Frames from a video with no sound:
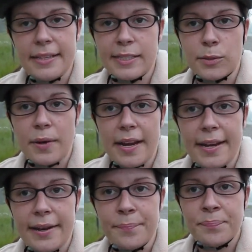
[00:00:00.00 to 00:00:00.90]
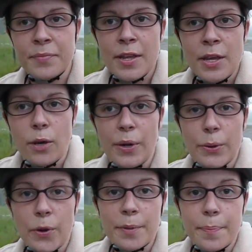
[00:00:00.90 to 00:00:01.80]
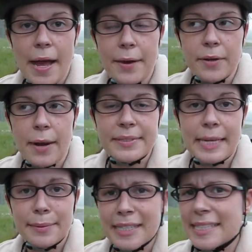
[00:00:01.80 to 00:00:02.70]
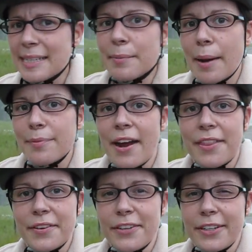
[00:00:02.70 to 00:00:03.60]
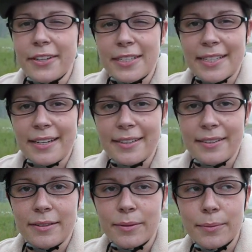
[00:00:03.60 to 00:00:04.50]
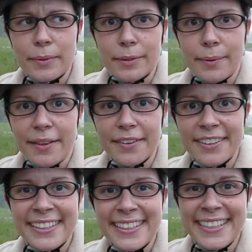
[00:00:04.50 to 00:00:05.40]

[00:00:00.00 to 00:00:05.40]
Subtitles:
this way, going northbound, I was able to see my breath earlier. That's kind of weird weather.